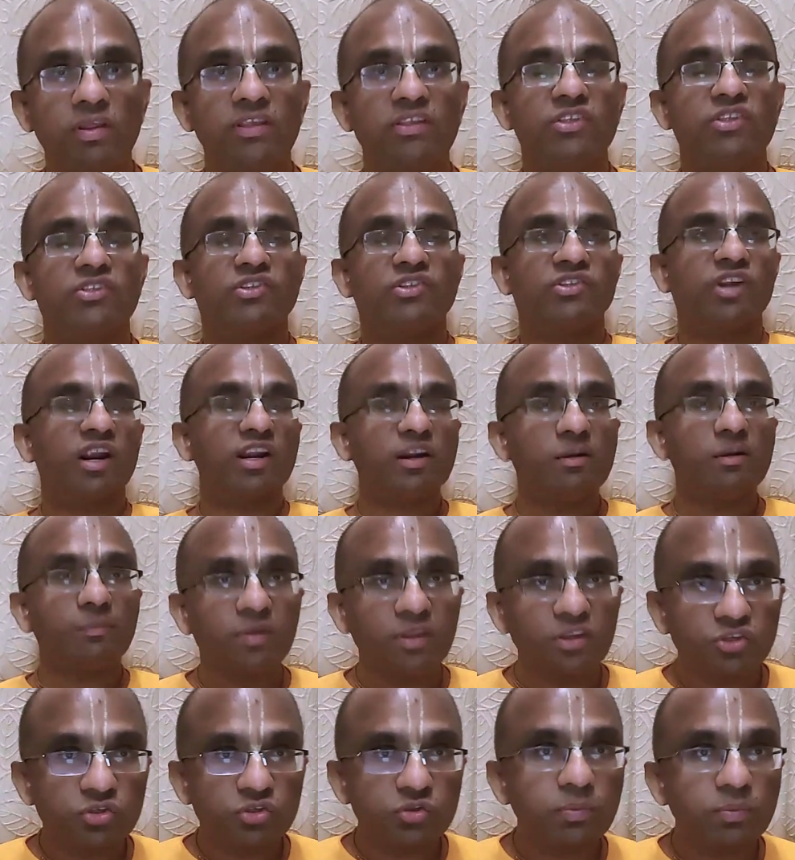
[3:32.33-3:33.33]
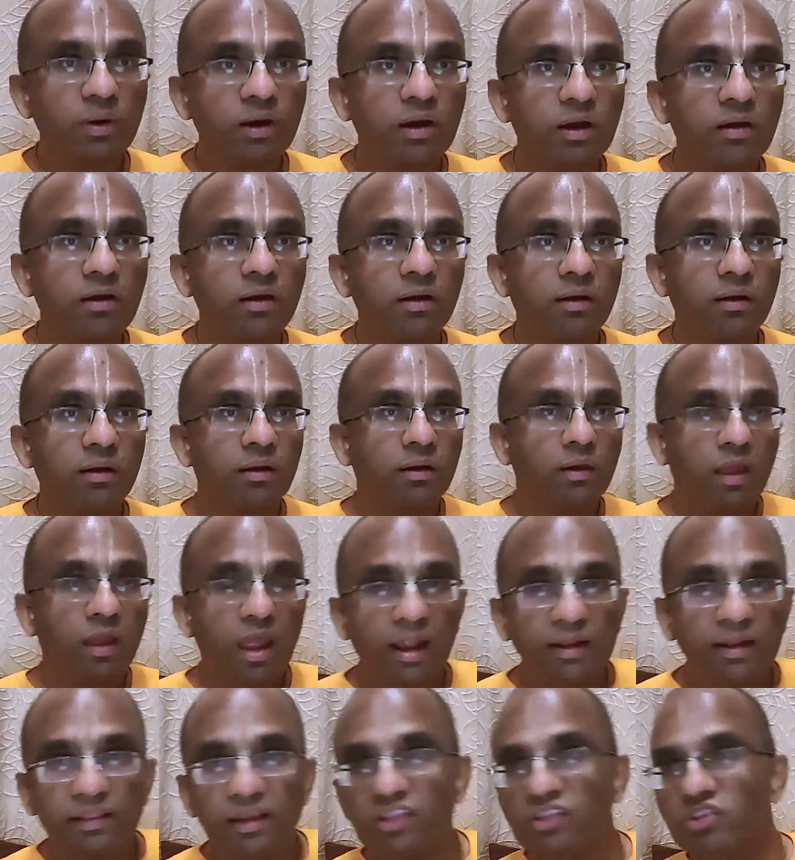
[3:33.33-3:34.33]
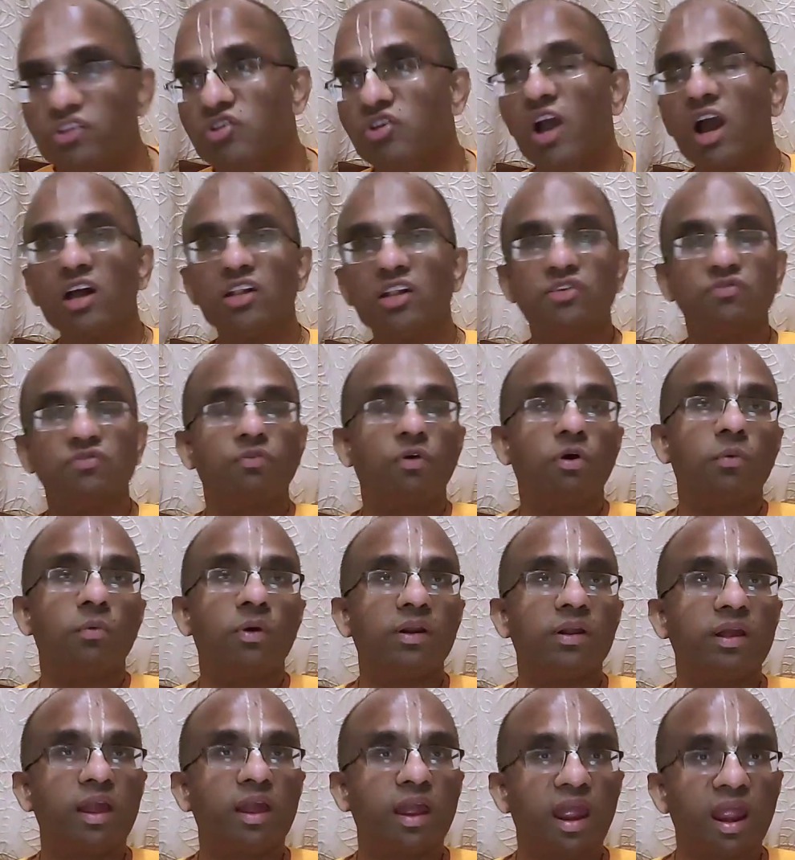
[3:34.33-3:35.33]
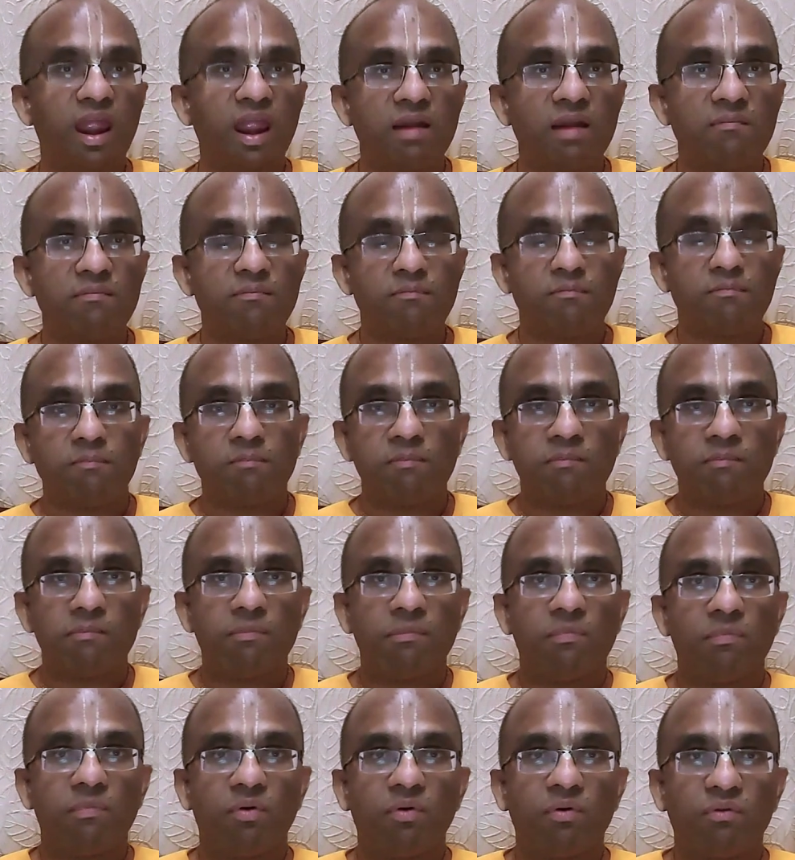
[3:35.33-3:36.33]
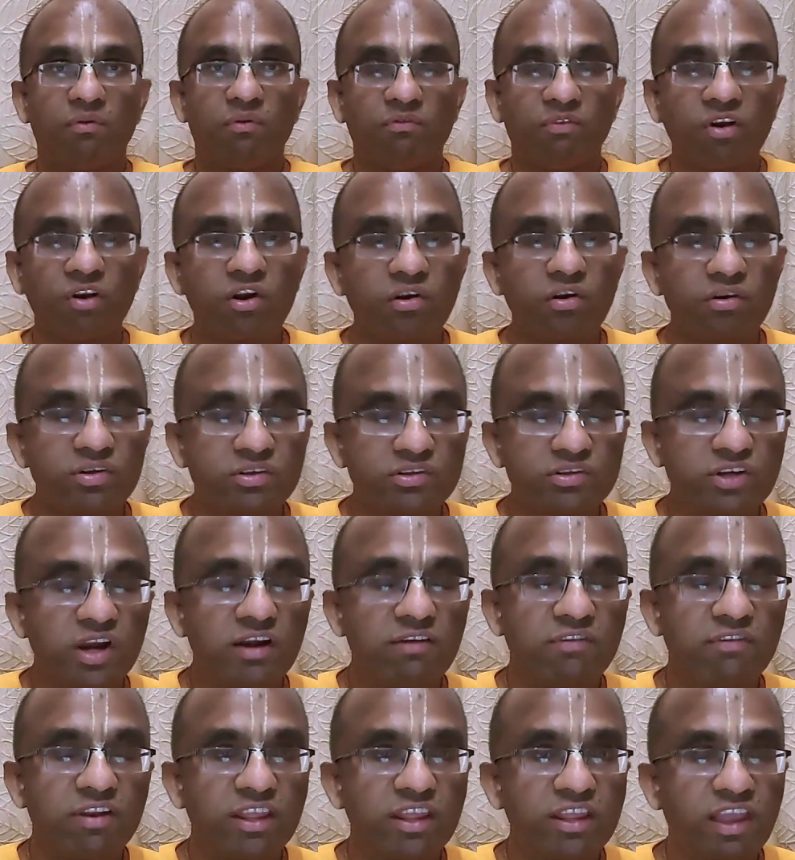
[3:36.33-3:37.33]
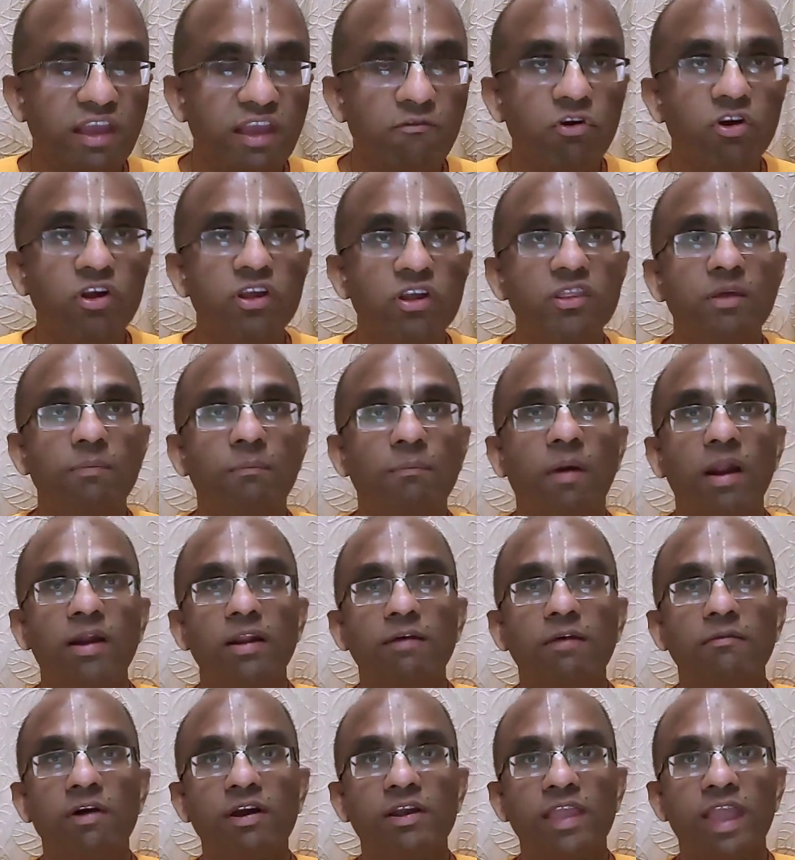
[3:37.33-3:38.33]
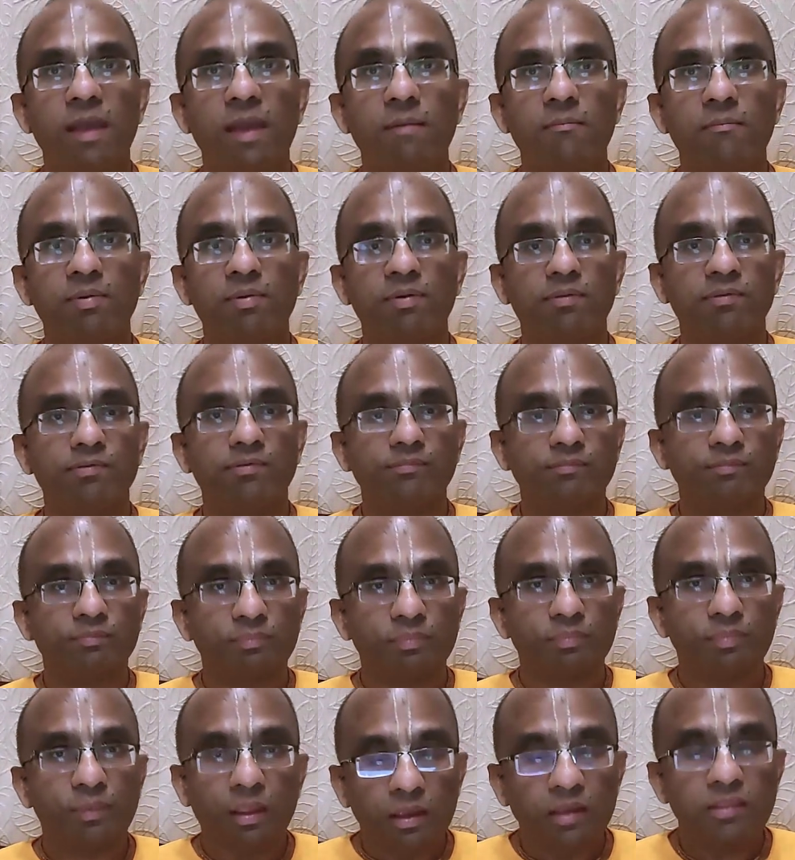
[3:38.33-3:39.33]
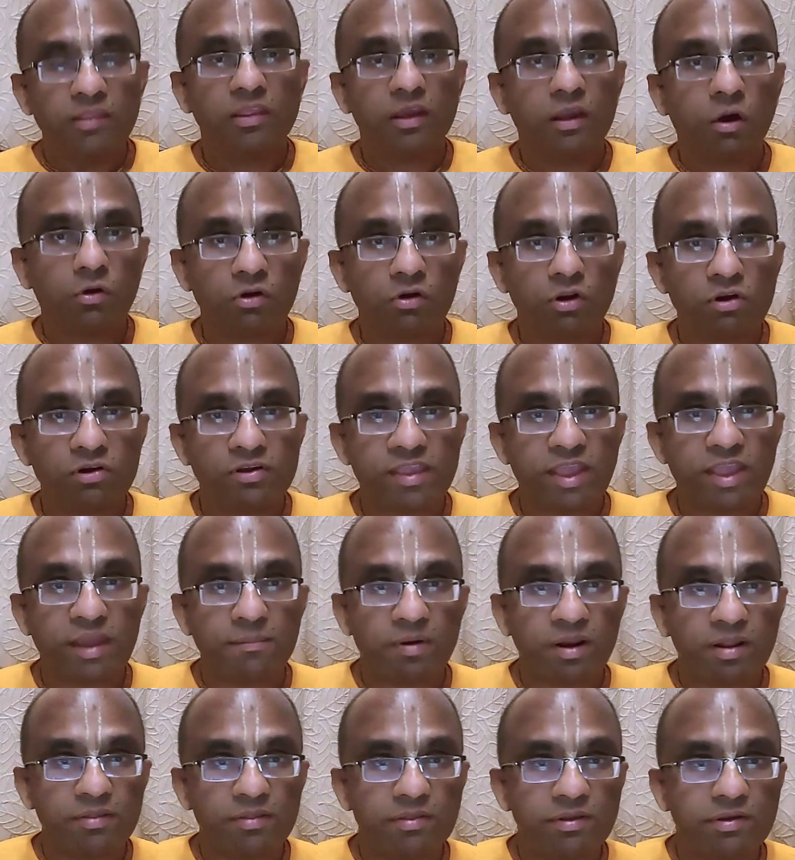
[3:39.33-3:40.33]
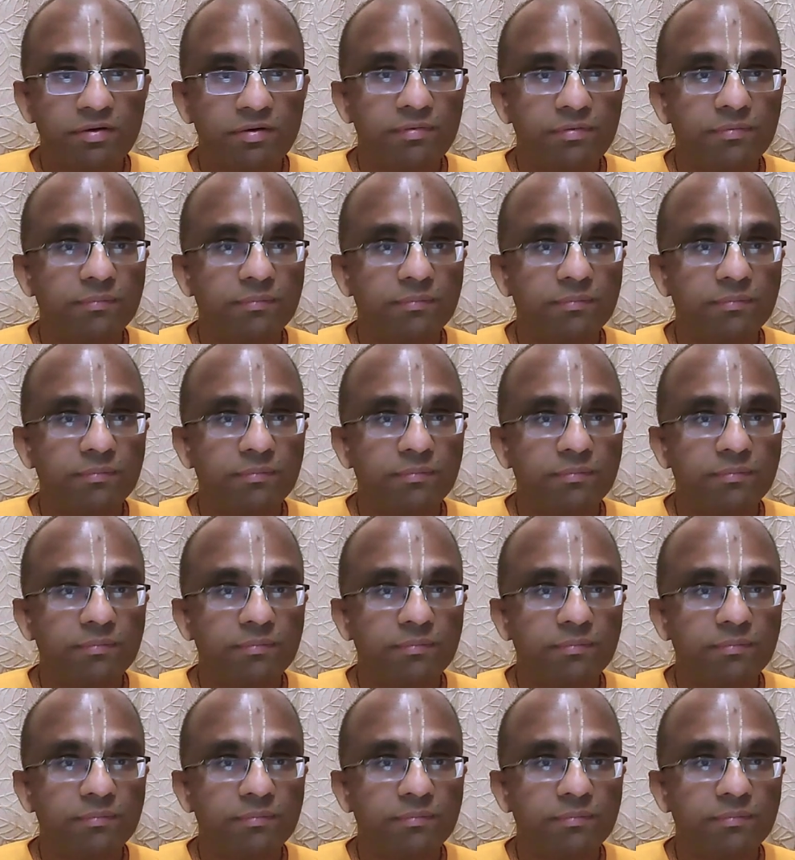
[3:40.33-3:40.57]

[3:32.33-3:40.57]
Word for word: He stunned Bhishma and then he charged forward and uh, started breaking havoc in the Pandava camp, in the Kaurava camp, rather.